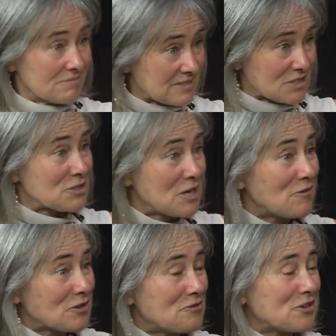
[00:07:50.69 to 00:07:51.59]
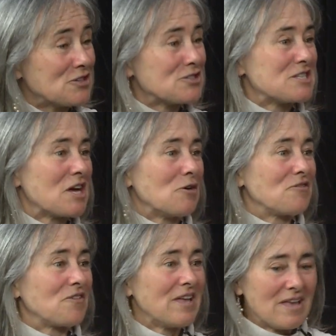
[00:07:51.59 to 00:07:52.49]
discovered for
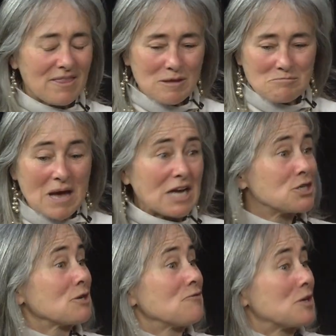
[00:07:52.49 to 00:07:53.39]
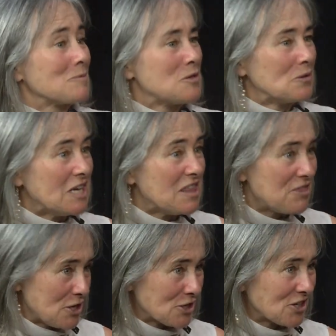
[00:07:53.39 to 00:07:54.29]
yourself, the magic of community
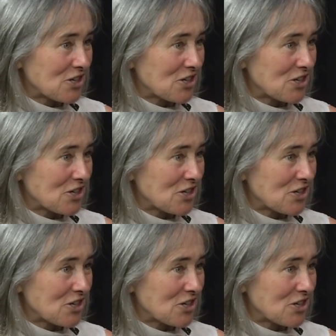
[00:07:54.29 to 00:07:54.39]
theater.